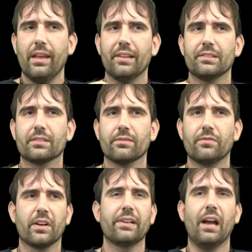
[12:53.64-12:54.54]
it's
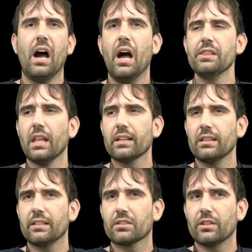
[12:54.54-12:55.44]
very
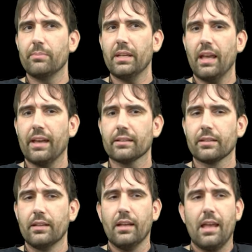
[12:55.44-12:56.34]
unlikely it's going to be hit.
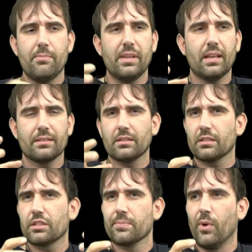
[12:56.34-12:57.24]
And because it's
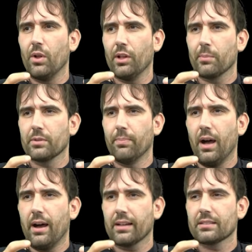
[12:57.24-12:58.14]
a small armored
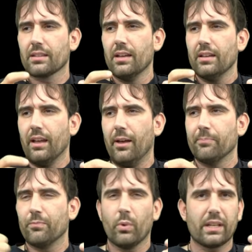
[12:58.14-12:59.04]
box,
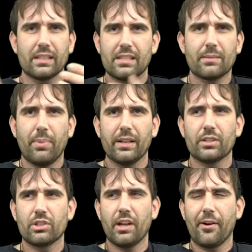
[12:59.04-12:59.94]
uh, when it gets hit by a
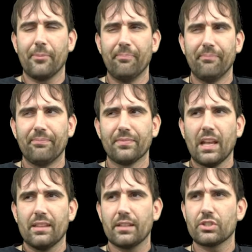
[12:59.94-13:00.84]
shell,
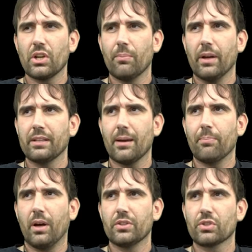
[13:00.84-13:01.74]
that shell might
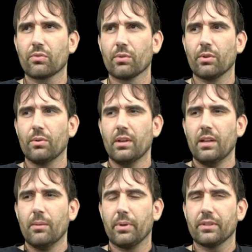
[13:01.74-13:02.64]
not punch through,
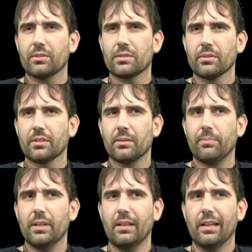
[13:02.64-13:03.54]
but there's still going to
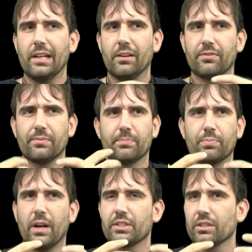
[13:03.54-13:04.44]
be enough
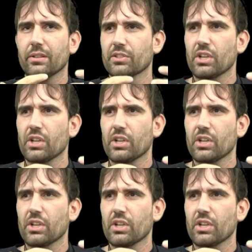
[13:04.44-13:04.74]
pressure and